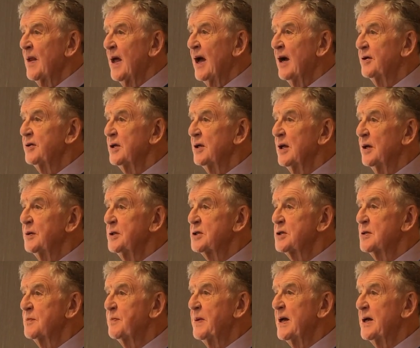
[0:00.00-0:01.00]
How do you know he's
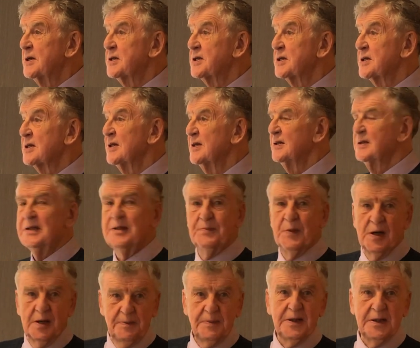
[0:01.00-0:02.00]
the best? He
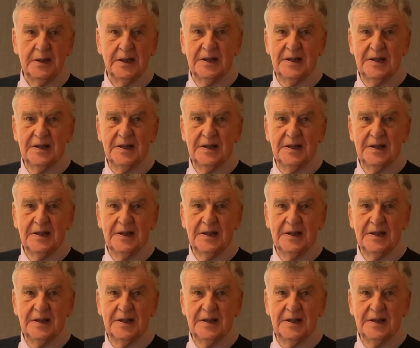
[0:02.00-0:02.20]
might be.